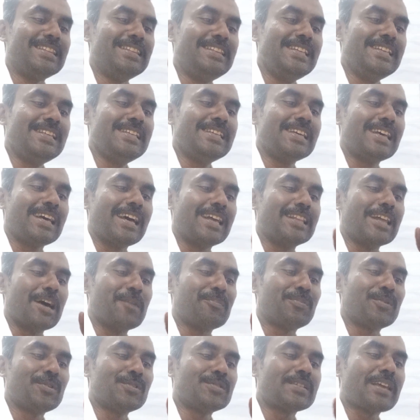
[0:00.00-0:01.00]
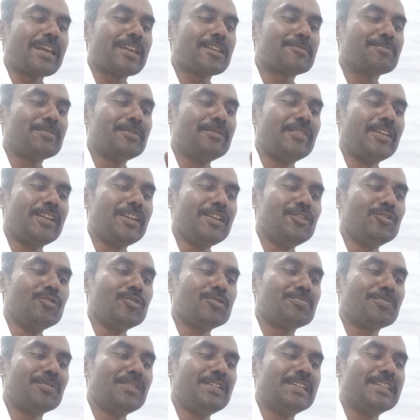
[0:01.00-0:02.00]
The approach has been very
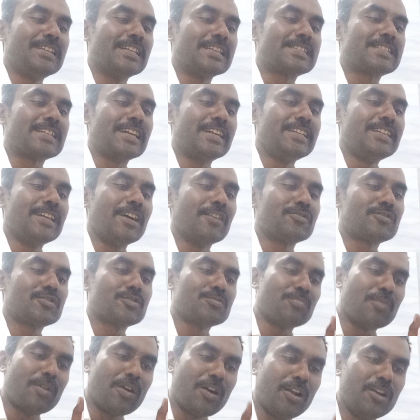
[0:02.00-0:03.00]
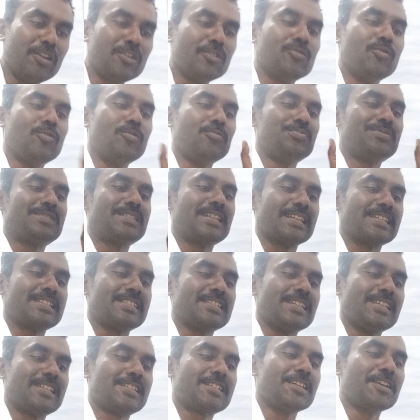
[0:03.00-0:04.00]
useful in the study of small group
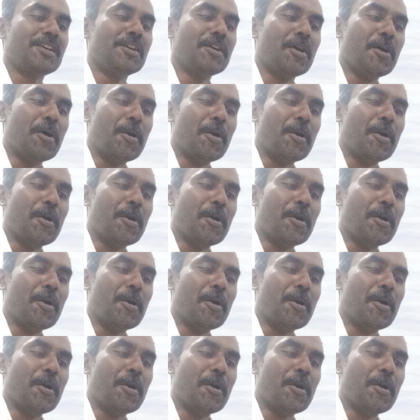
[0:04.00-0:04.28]
structures,